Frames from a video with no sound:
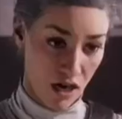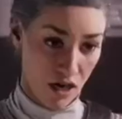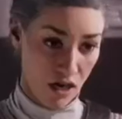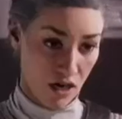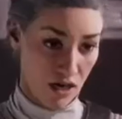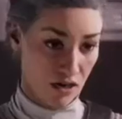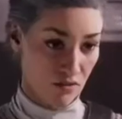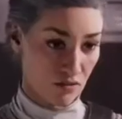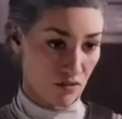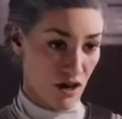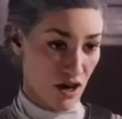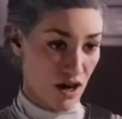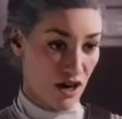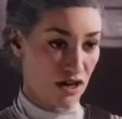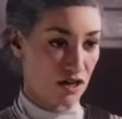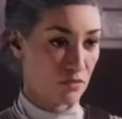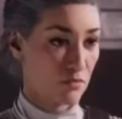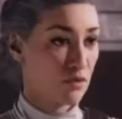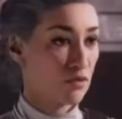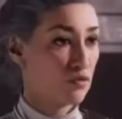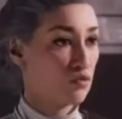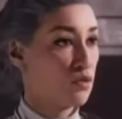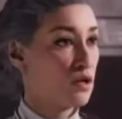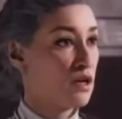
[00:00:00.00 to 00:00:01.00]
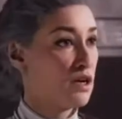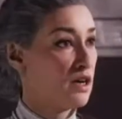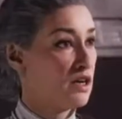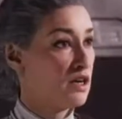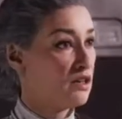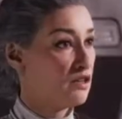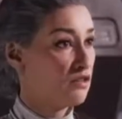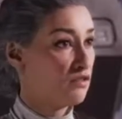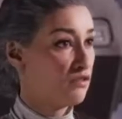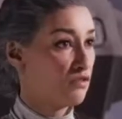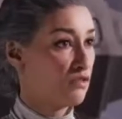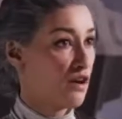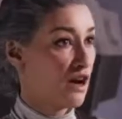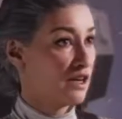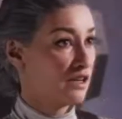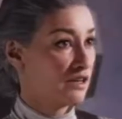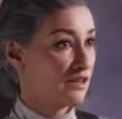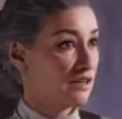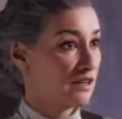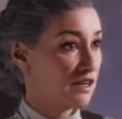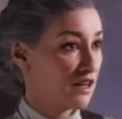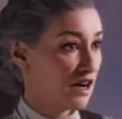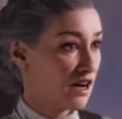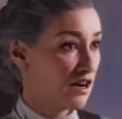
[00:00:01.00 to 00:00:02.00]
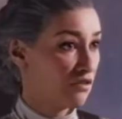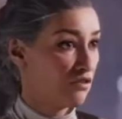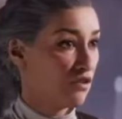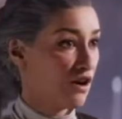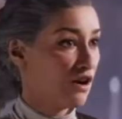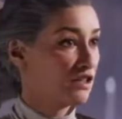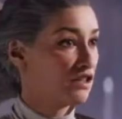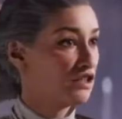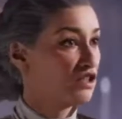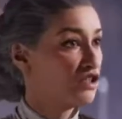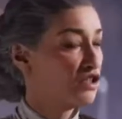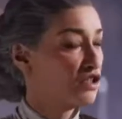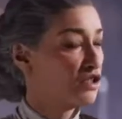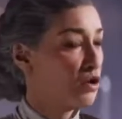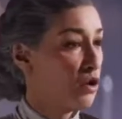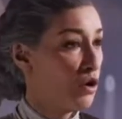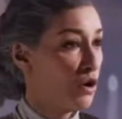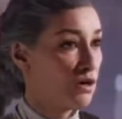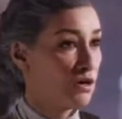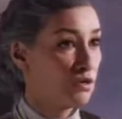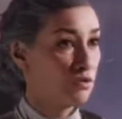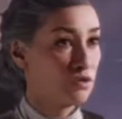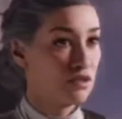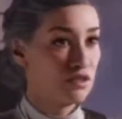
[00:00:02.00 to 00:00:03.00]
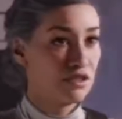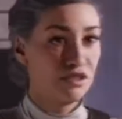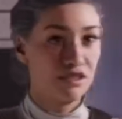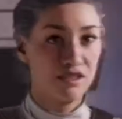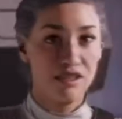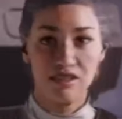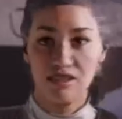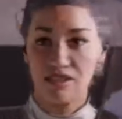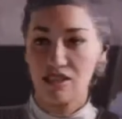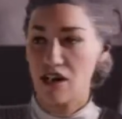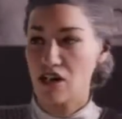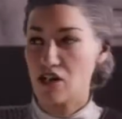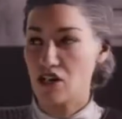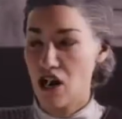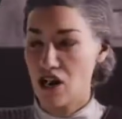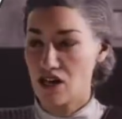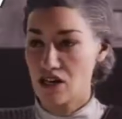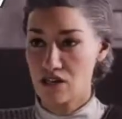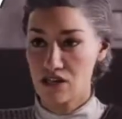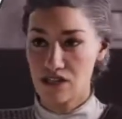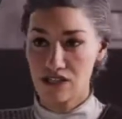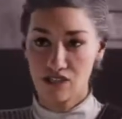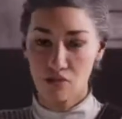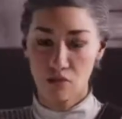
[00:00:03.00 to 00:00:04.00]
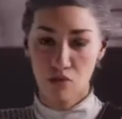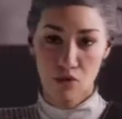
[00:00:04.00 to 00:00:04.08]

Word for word: You don't want to kill him. To fight. If I just joined the resistance, then none of this